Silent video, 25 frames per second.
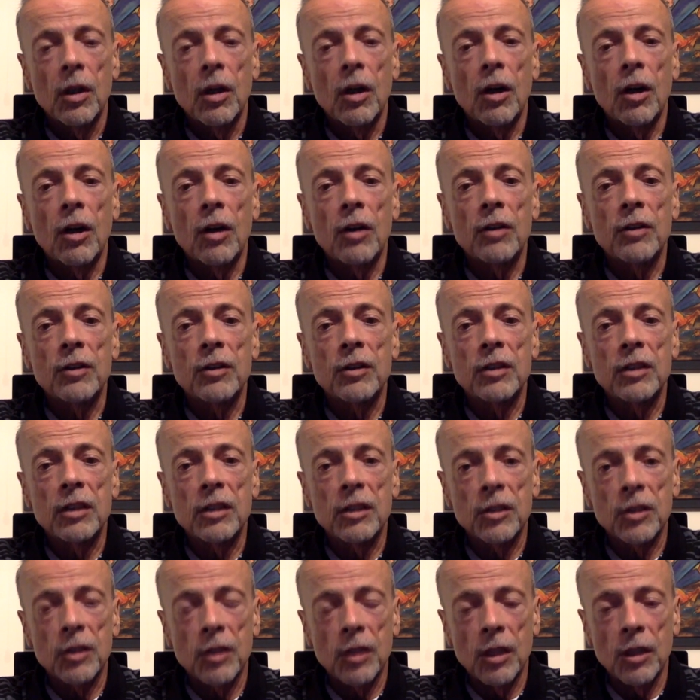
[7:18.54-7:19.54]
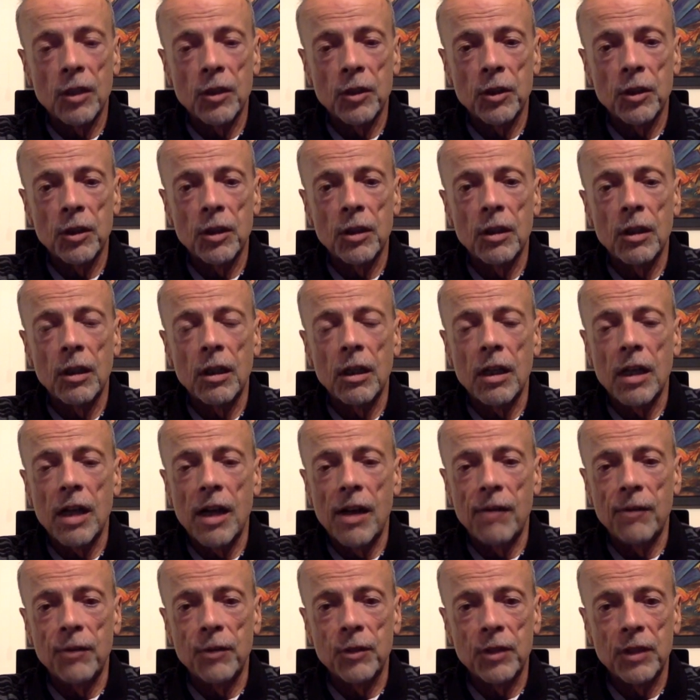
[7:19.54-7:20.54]
a discussion, a
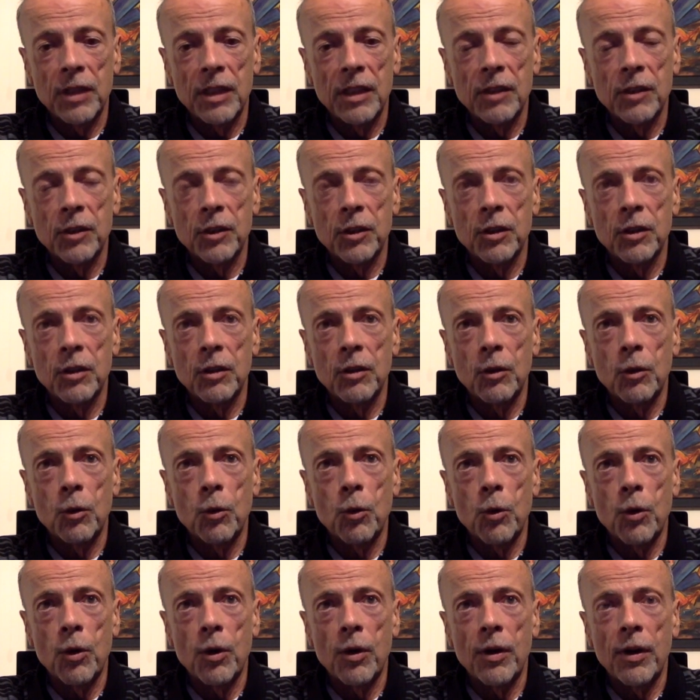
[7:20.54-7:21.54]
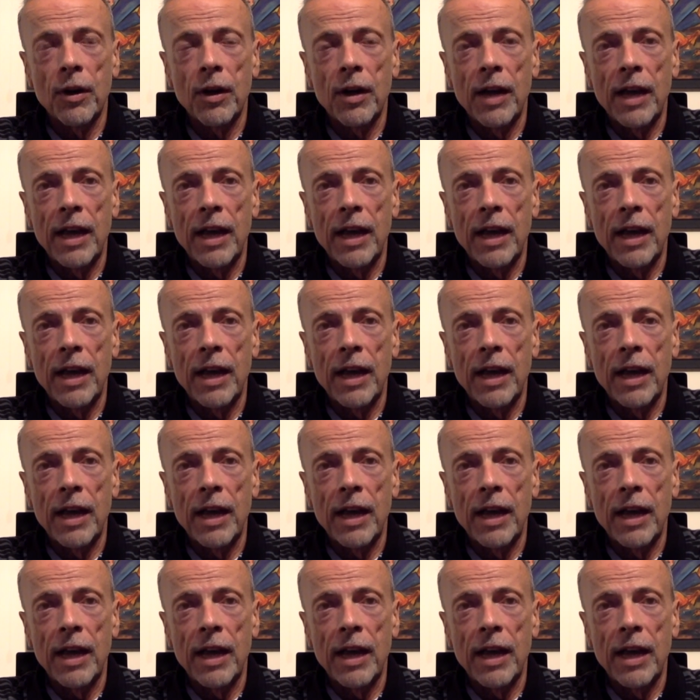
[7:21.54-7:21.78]
conversation, or